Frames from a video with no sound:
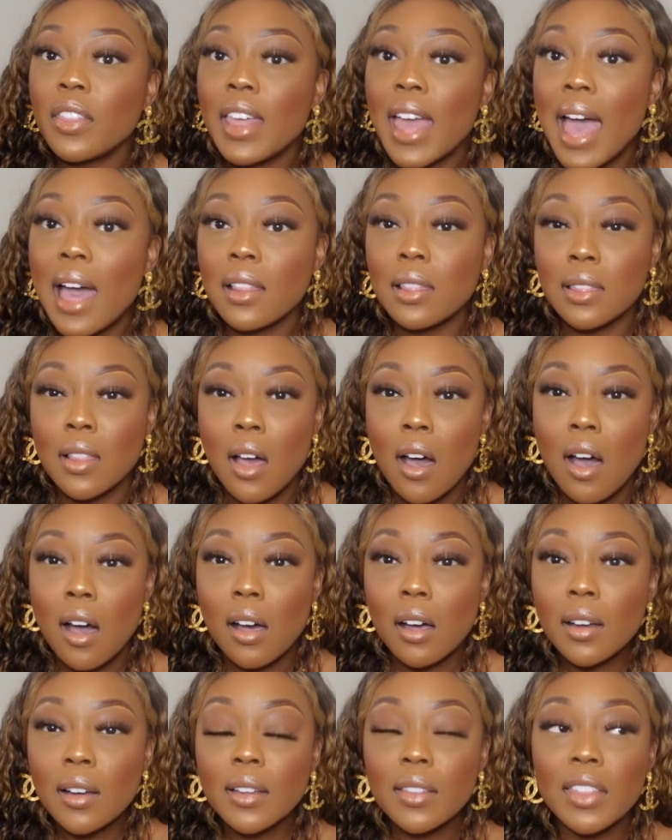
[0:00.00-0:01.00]
that
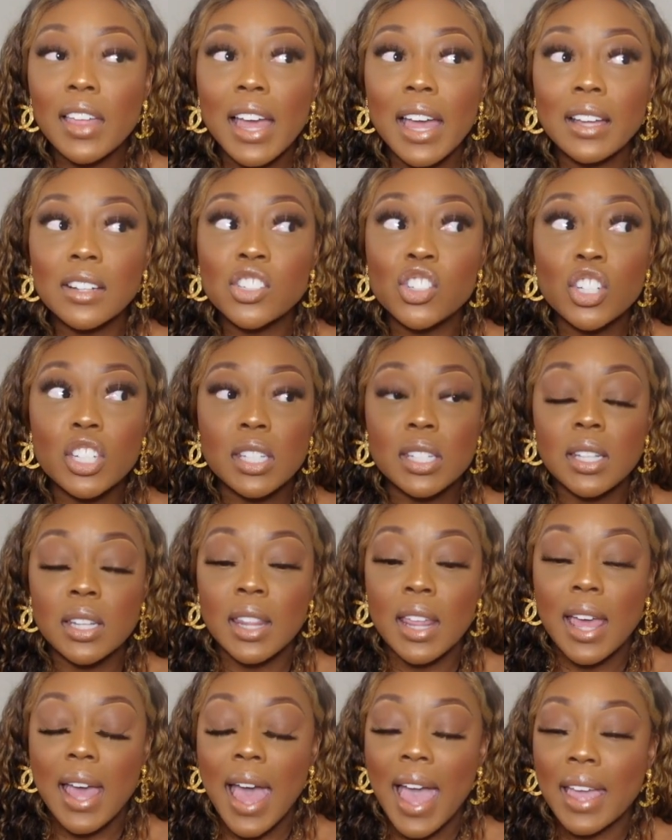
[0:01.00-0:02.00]
long that
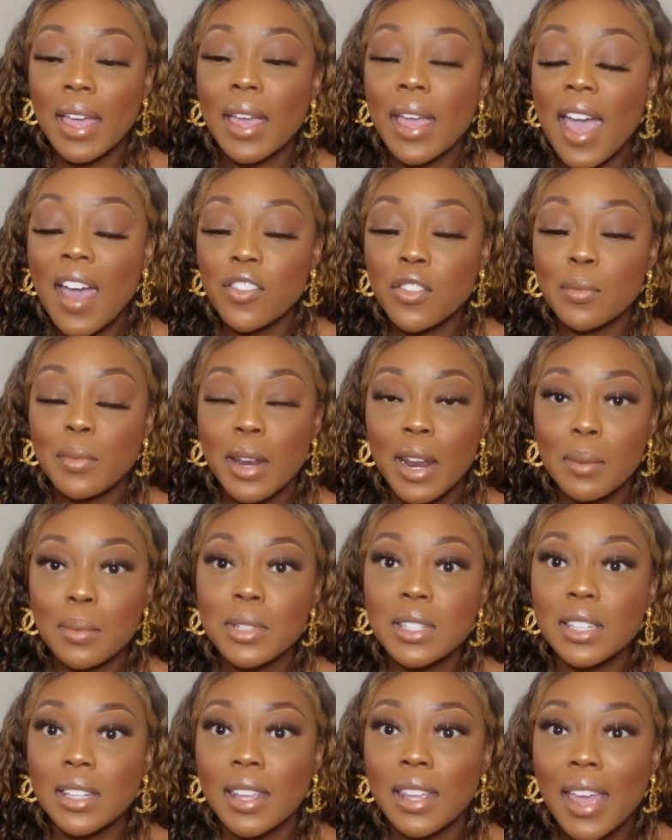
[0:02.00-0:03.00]
I haven't been
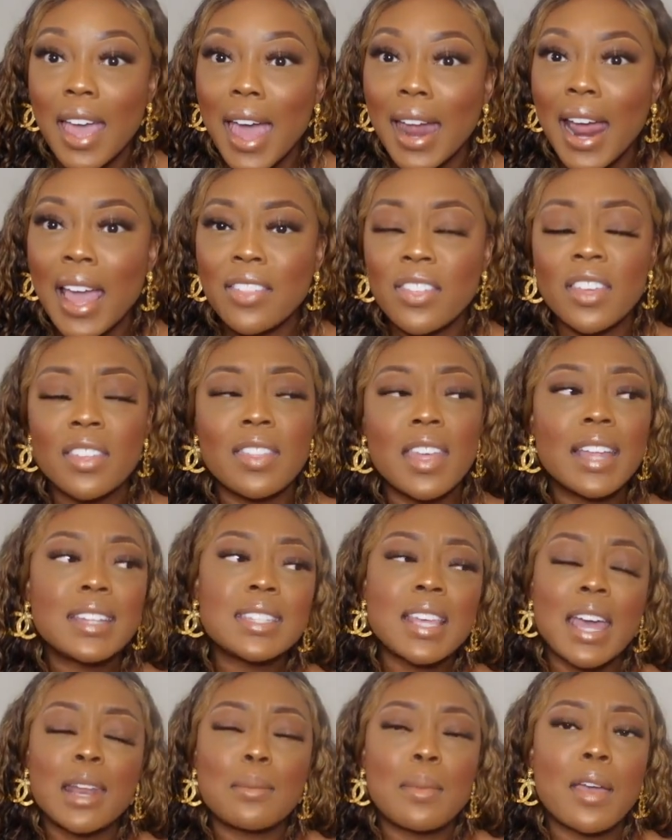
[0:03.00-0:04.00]
able to get. I think
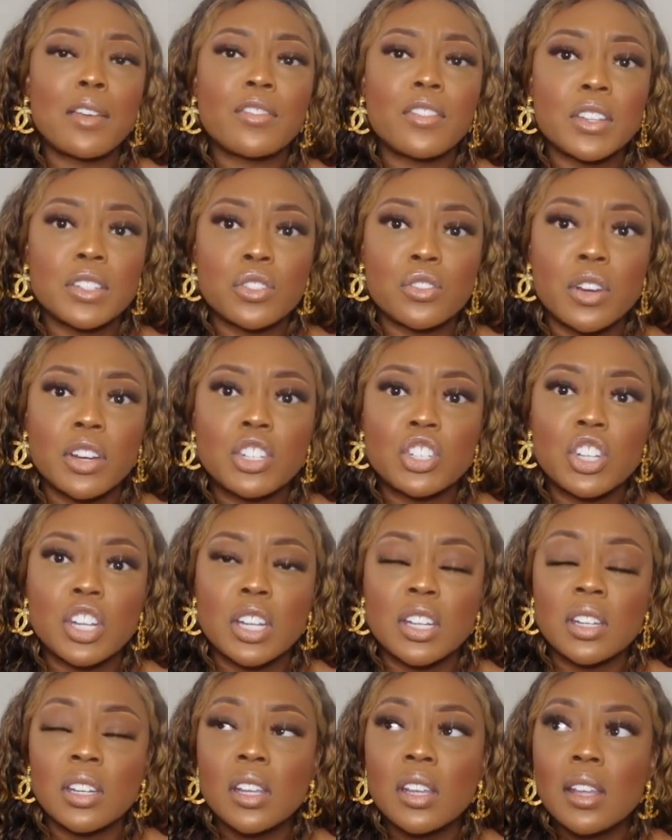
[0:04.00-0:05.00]
that's kind of my
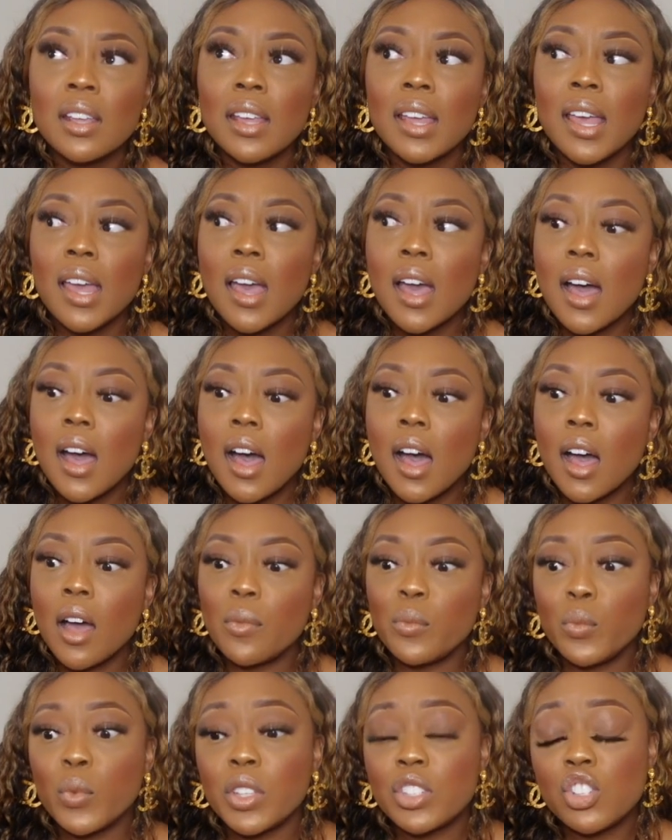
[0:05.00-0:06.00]
frustration
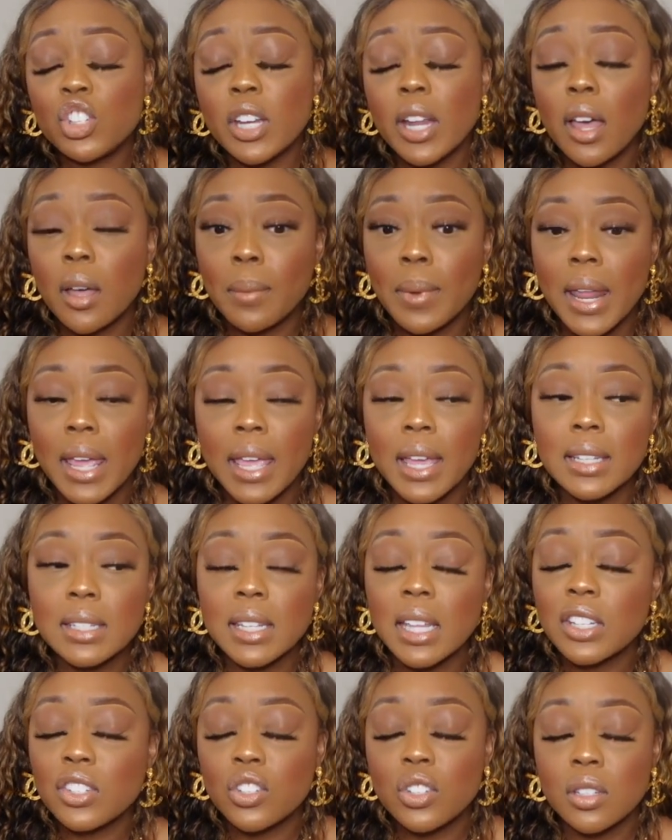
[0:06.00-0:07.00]
with Chanel, but I guess
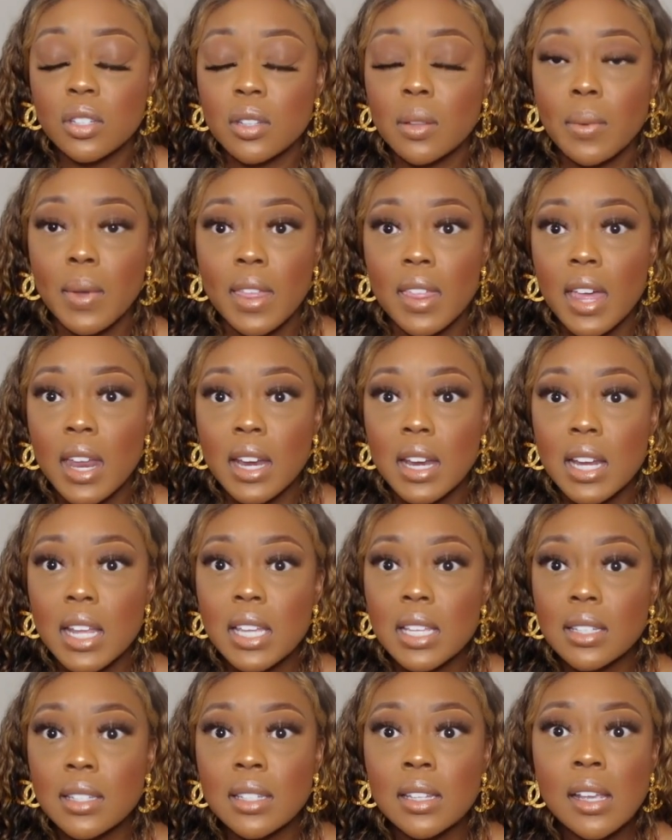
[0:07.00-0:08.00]
that's just the way that it
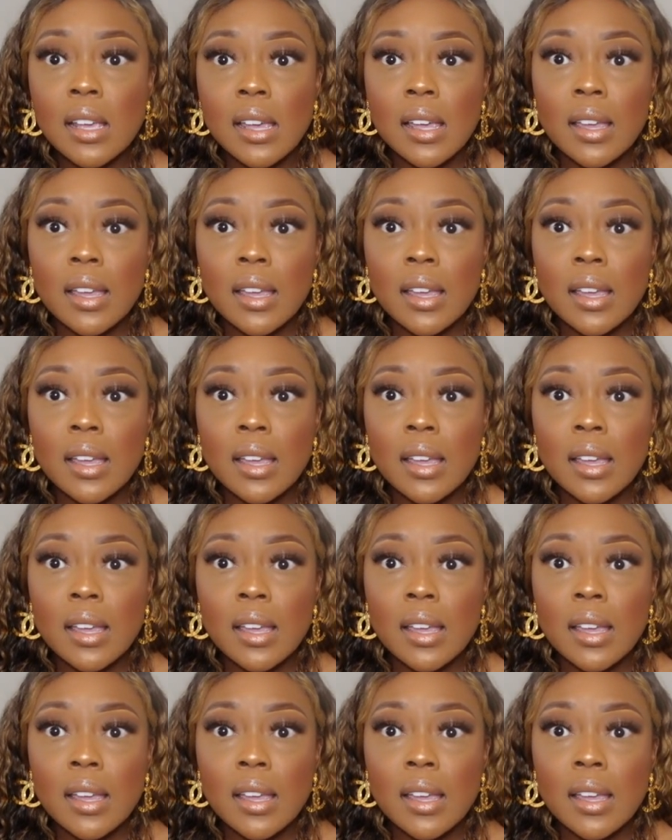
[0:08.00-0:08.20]
is.